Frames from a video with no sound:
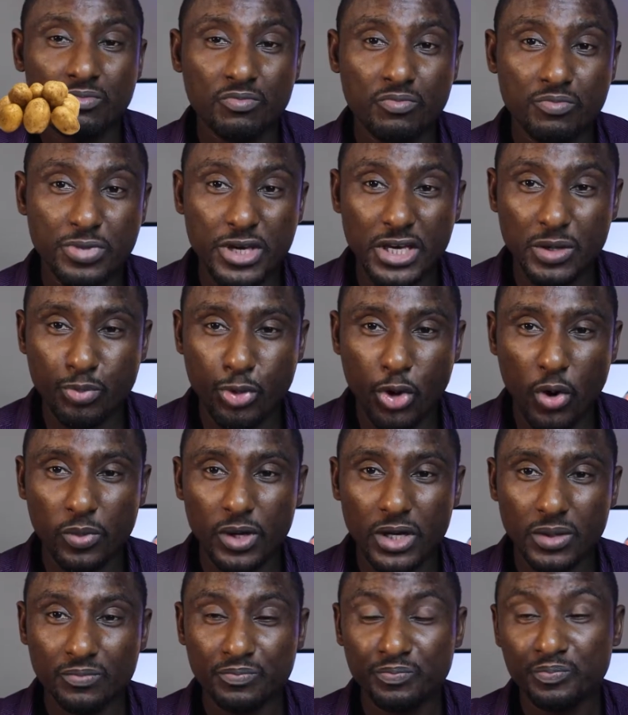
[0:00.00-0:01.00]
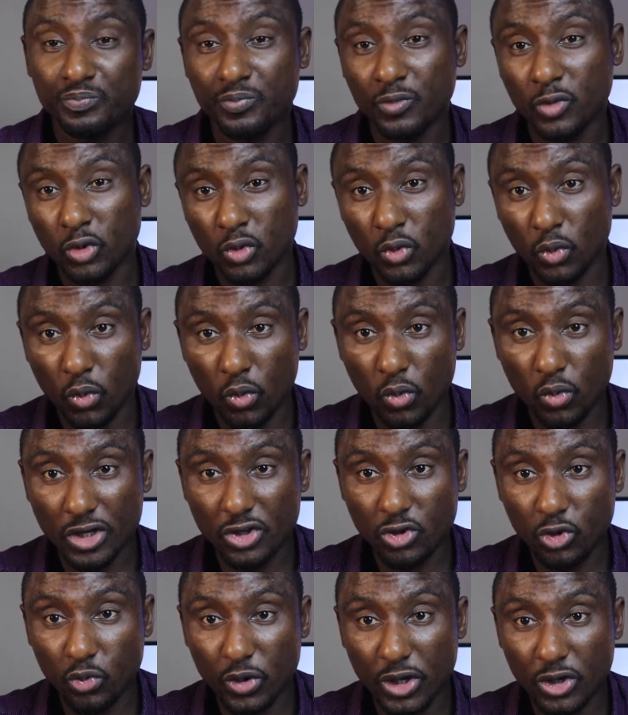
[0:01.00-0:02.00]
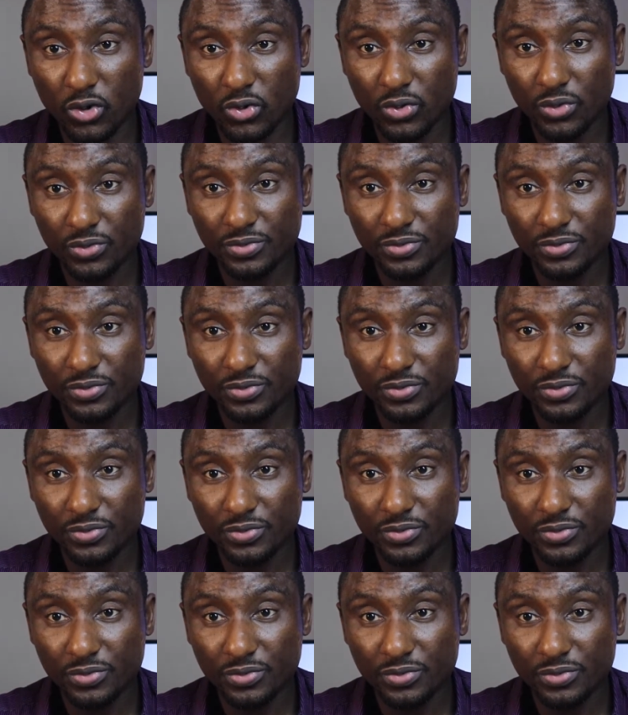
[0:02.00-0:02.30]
Big problem. What did we do?